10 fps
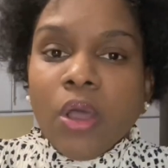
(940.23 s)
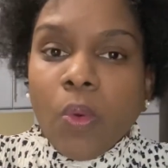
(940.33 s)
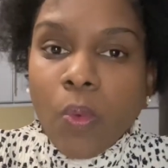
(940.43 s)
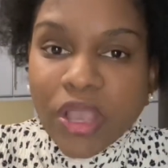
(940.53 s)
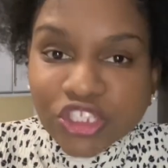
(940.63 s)

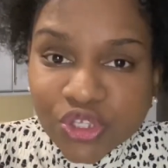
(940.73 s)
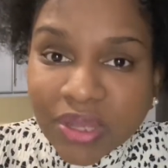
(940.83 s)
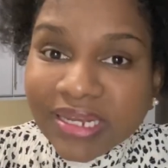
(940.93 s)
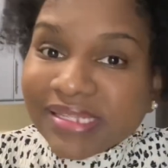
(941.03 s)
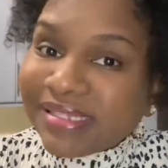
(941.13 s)
Once you
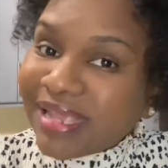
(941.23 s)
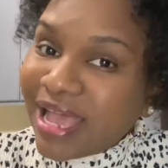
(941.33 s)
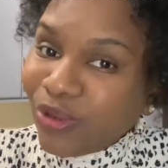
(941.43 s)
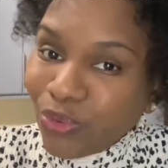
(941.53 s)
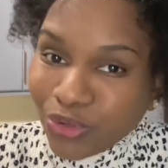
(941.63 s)

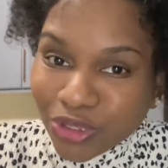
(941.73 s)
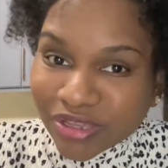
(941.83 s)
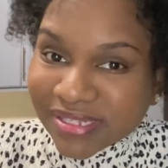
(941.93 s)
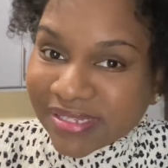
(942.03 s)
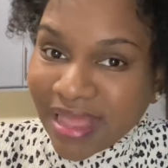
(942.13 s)
understand who you're
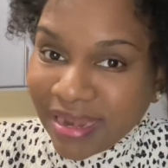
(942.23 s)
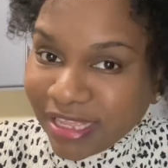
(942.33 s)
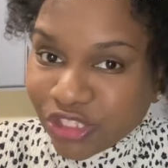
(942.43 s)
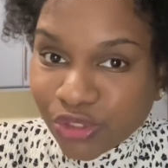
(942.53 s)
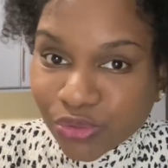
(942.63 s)

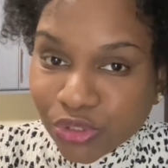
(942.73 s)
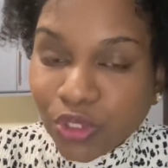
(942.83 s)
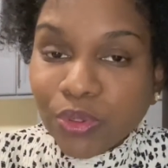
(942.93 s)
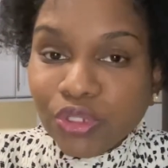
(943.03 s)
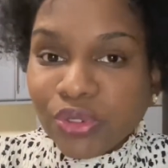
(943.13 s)
selling to, you
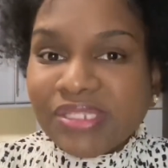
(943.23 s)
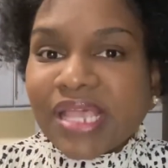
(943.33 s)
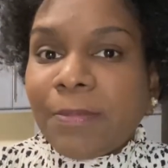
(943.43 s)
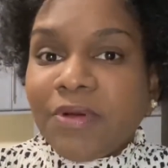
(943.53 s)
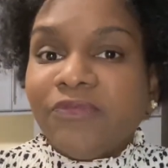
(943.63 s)
will know the
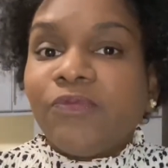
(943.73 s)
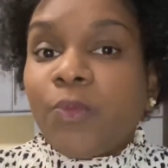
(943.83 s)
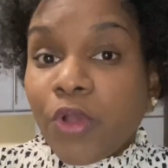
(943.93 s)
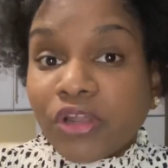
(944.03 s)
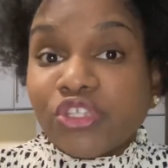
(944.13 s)
type of
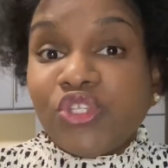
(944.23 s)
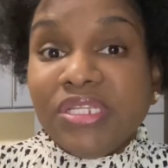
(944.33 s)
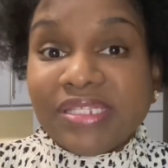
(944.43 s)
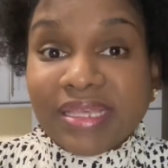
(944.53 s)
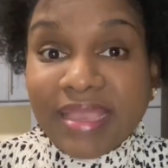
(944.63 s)
products you
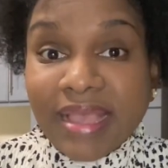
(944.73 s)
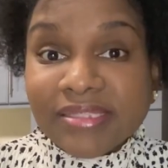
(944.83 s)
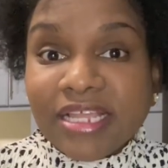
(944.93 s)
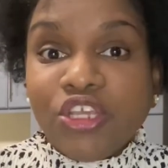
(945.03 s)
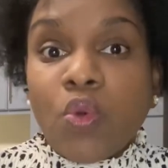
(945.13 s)
need to get
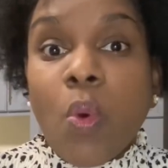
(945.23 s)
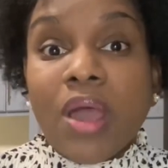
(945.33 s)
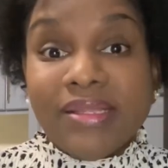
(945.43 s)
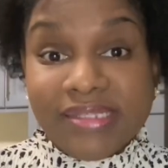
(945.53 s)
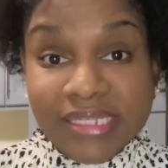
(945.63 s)
and the
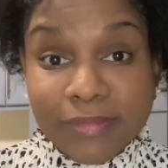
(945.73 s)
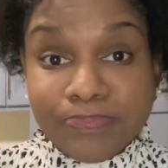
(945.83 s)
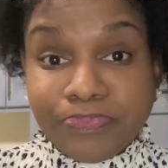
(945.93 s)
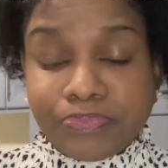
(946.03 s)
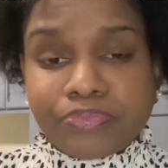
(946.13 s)
quality.
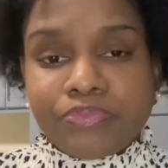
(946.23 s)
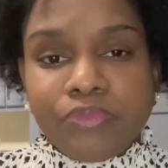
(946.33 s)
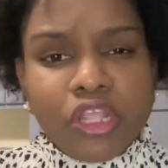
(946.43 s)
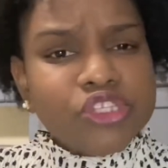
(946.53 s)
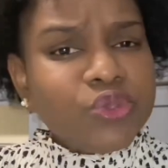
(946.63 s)

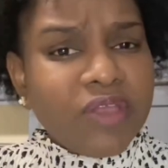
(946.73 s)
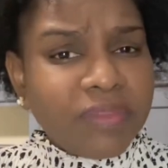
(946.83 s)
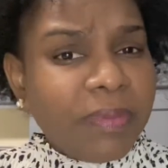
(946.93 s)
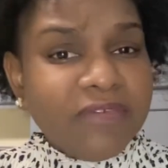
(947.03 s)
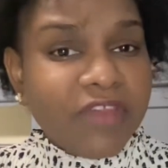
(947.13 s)
So you have to
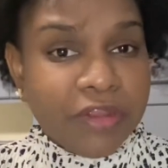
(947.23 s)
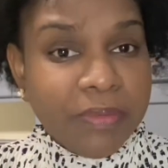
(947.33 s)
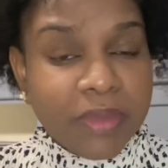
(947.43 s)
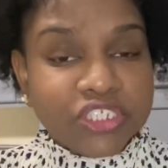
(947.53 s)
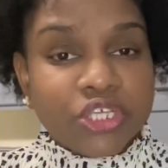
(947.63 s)
pay very
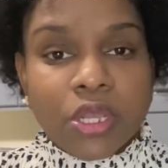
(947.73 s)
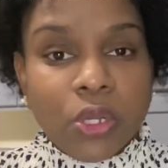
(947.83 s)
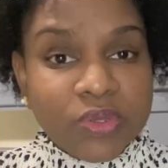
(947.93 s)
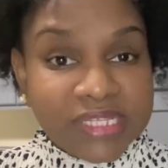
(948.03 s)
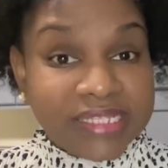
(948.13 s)
much
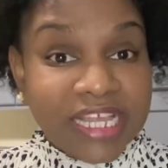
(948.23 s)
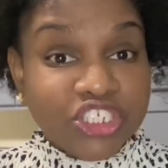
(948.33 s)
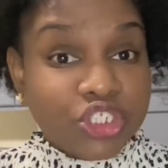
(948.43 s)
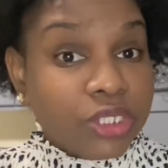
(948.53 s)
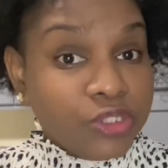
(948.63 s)
close
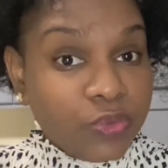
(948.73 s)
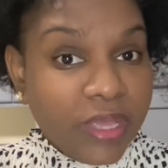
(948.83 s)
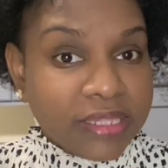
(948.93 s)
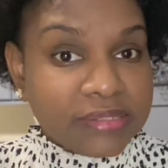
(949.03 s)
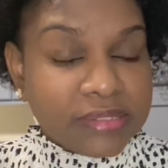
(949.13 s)
attention to
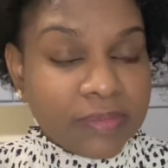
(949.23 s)
it.